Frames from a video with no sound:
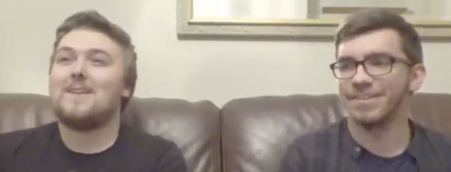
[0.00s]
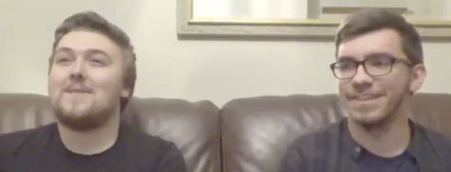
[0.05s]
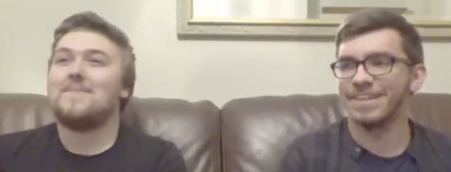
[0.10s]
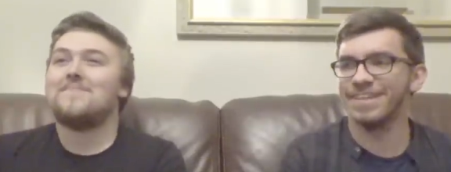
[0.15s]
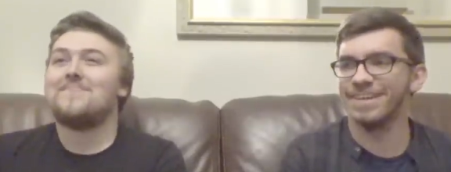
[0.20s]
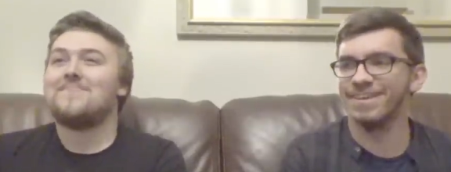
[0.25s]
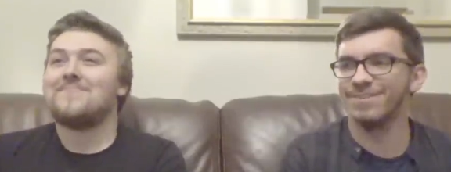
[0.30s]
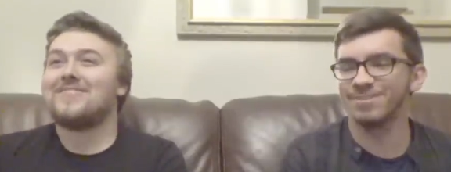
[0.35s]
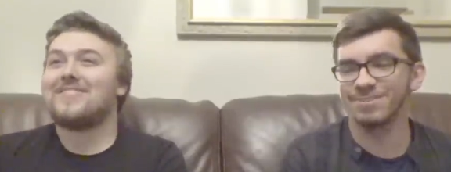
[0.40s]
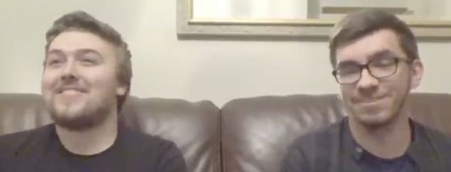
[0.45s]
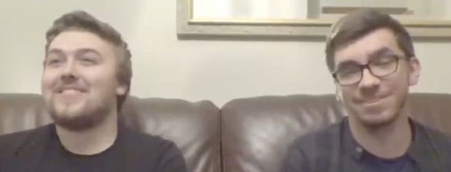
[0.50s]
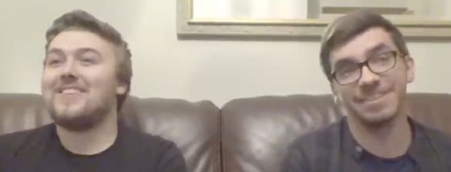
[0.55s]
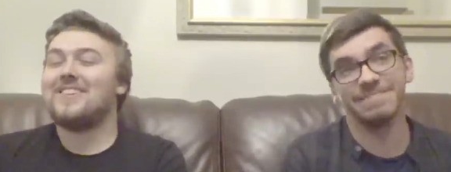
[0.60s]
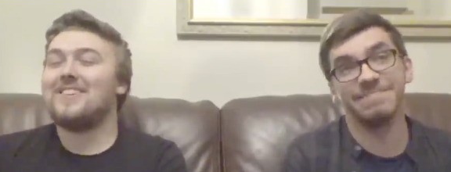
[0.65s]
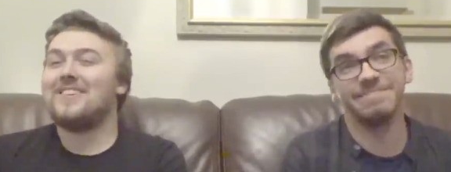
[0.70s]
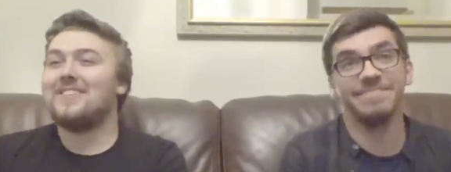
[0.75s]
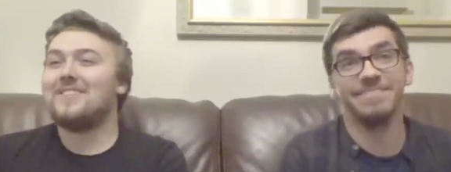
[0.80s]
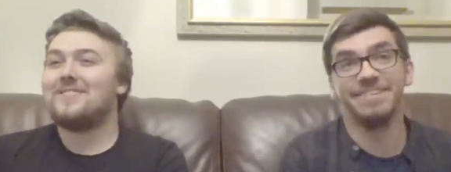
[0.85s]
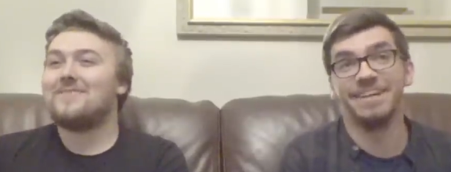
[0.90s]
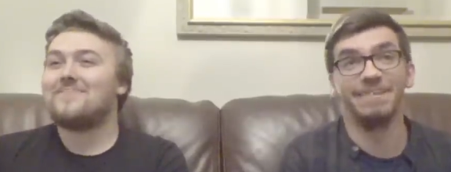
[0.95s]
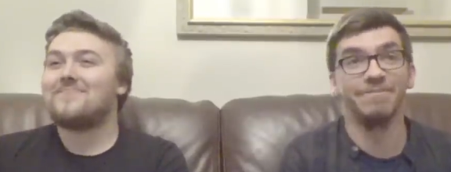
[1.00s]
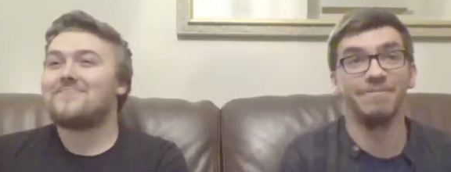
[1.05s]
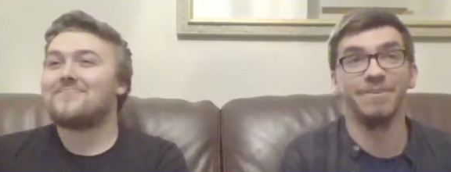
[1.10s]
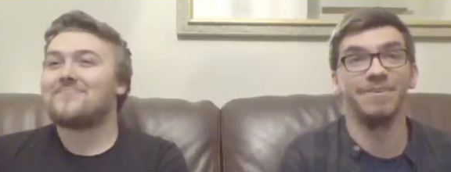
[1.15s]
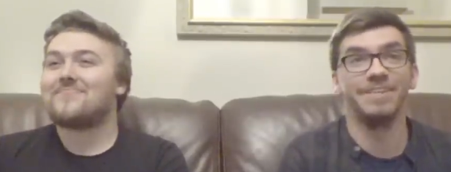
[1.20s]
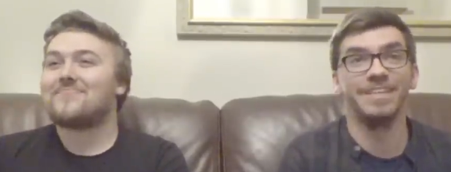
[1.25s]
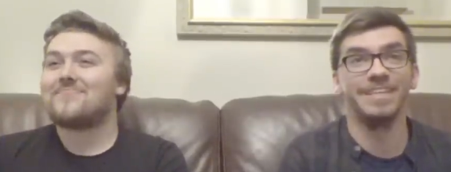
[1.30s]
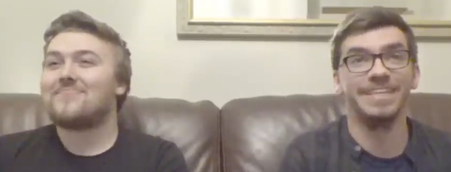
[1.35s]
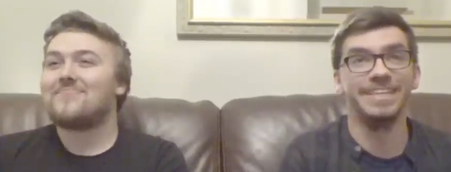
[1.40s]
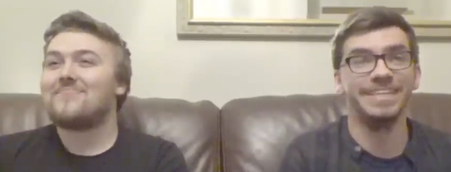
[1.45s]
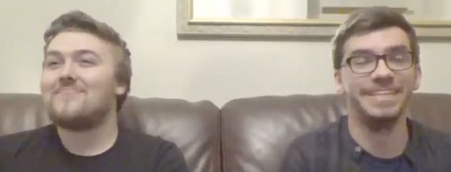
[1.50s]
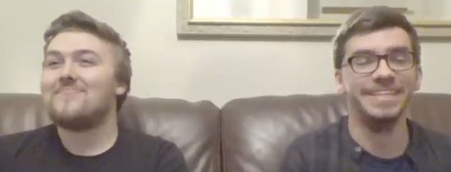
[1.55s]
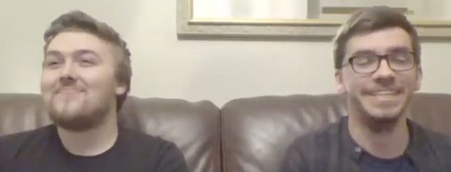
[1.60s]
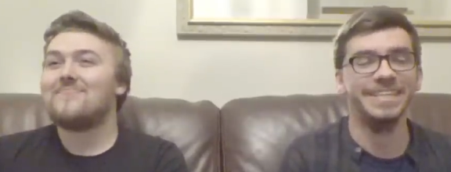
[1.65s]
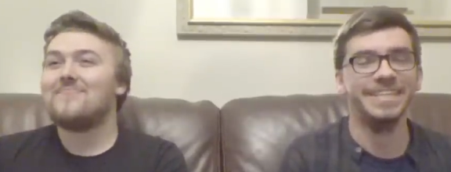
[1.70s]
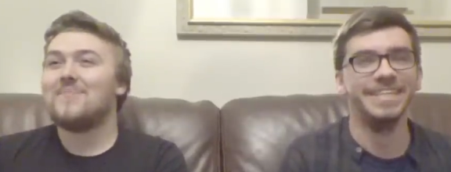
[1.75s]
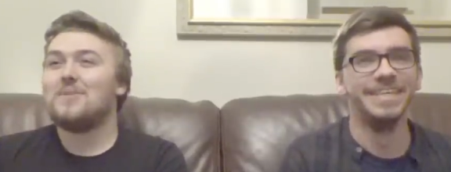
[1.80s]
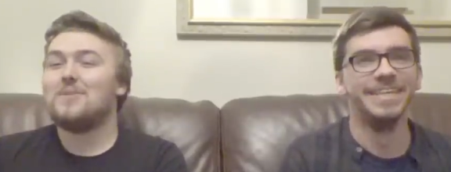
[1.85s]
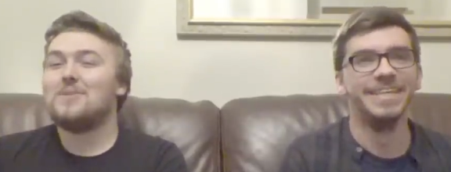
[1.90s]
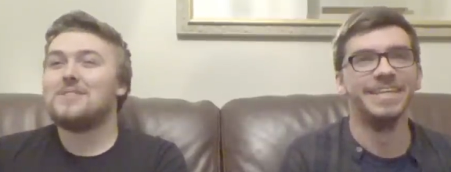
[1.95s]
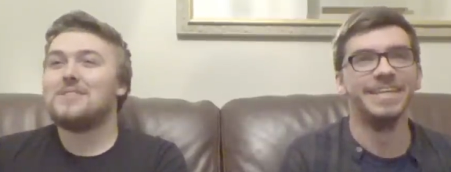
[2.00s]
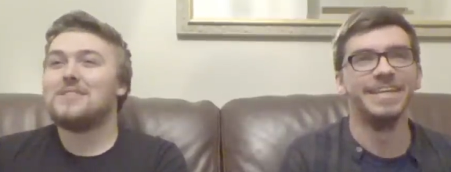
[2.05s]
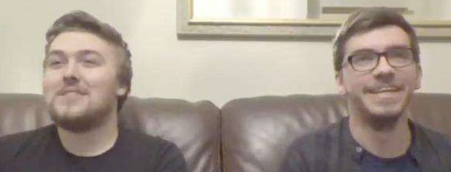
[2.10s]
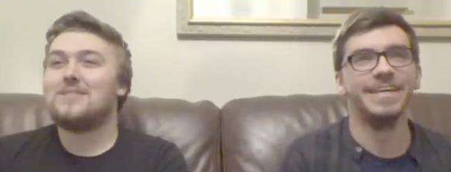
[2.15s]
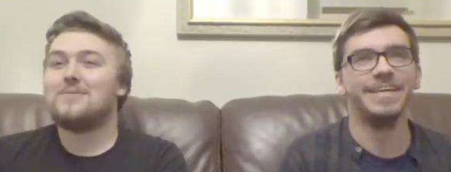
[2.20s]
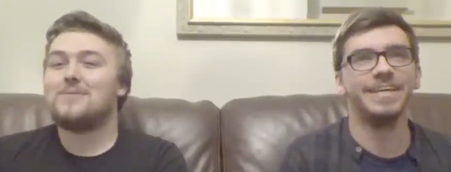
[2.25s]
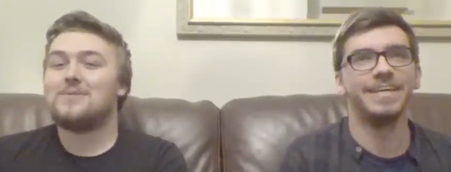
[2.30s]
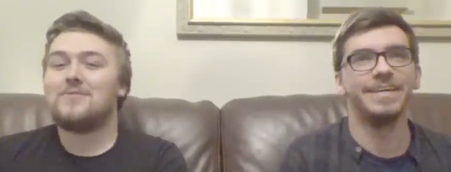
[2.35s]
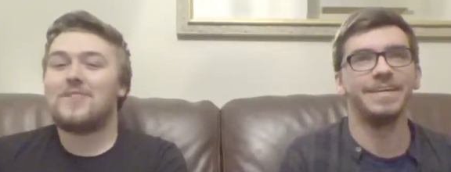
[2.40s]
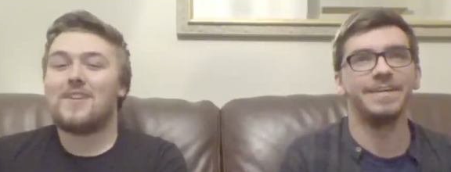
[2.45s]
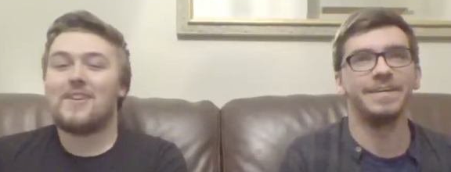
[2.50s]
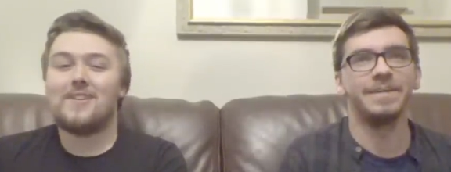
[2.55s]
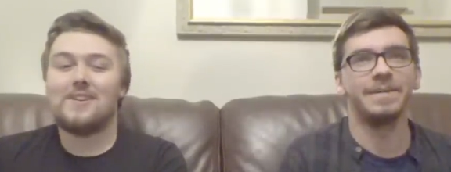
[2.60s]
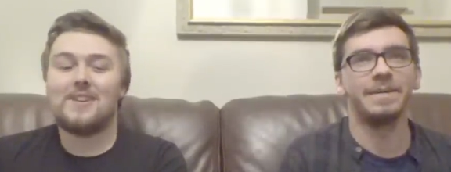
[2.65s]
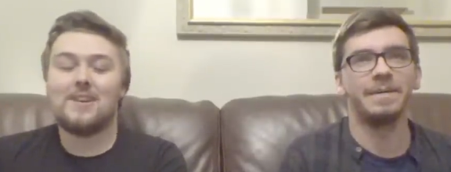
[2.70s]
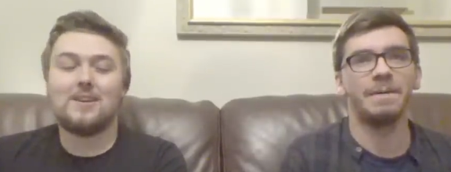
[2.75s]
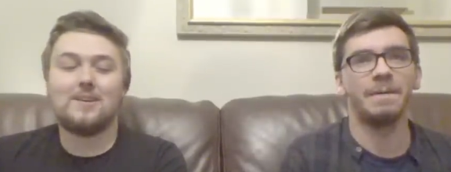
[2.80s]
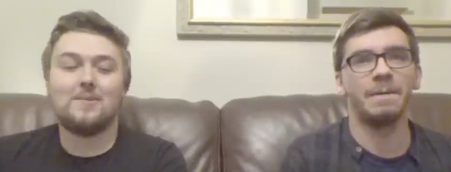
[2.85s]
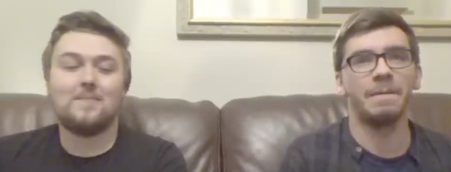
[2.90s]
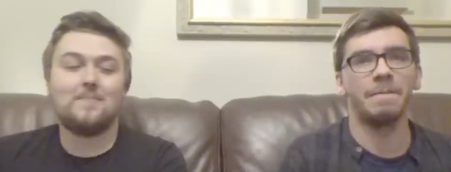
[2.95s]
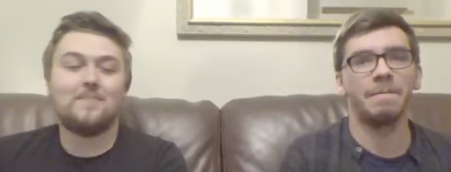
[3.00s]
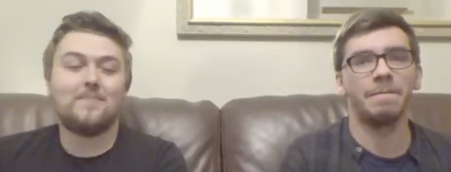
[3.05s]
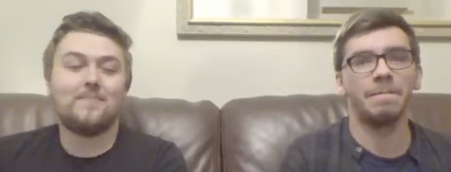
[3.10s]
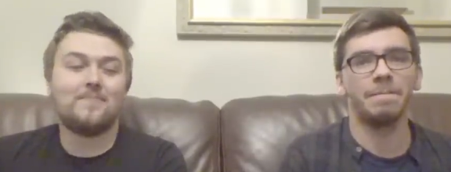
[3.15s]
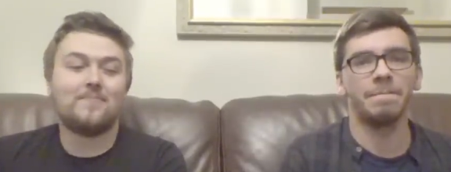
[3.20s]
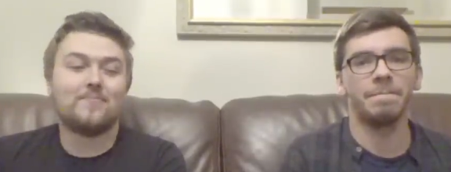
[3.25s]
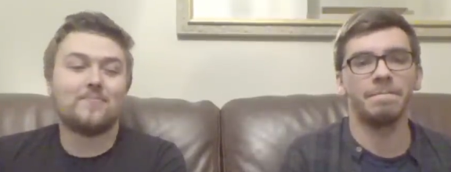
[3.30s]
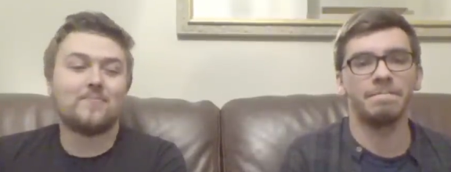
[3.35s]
Speaker 1: I was just like, no, I have no idea. Which it was very, um,